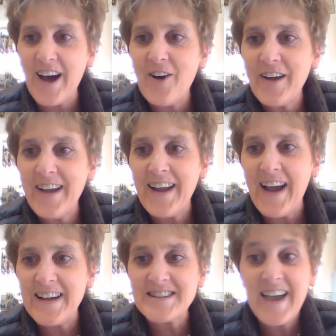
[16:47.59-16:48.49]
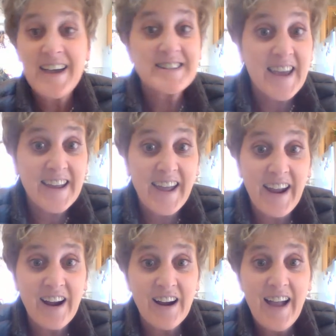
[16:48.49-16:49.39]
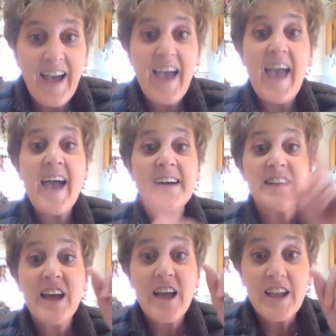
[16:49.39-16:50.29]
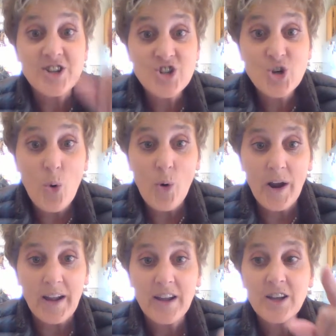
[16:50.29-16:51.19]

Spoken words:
Okay, guys, take care and enjoy